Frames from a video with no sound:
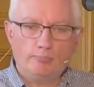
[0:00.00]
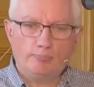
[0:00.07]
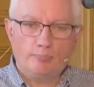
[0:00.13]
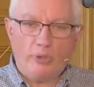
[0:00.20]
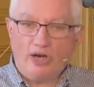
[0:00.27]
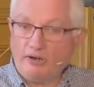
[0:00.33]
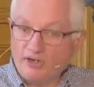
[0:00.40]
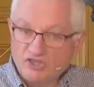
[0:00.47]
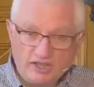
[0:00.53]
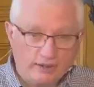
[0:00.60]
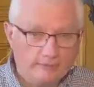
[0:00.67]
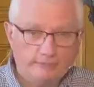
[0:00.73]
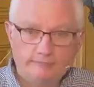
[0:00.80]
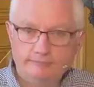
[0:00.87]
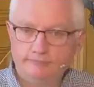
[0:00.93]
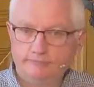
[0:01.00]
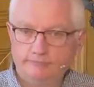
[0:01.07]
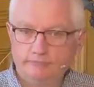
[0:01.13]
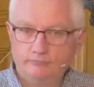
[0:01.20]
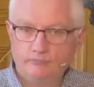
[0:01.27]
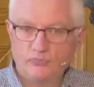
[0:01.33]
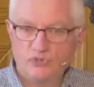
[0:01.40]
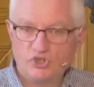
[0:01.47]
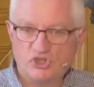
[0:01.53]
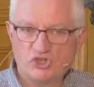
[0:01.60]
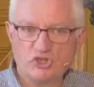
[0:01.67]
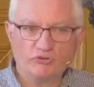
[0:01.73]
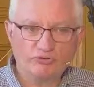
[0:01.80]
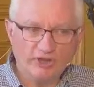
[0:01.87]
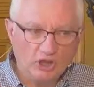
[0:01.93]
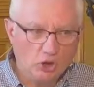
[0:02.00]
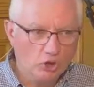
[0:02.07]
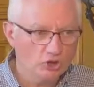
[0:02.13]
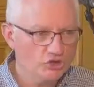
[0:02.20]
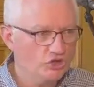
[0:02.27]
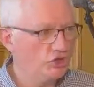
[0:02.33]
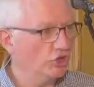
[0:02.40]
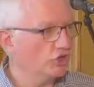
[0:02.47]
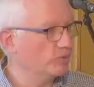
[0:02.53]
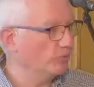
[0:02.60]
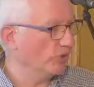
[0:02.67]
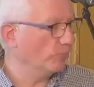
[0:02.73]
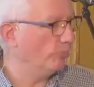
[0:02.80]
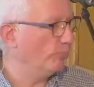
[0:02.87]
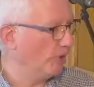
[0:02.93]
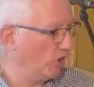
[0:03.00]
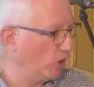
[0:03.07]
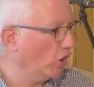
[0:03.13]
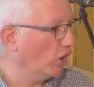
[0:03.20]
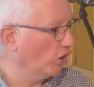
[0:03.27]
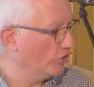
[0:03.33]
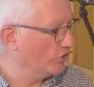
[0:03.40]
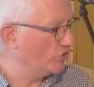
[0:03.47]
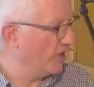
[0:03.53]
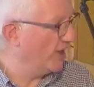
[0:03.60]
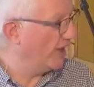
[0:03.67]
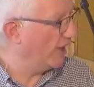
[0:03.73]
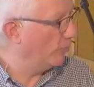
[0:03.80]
perishing, suffering God's judgment because they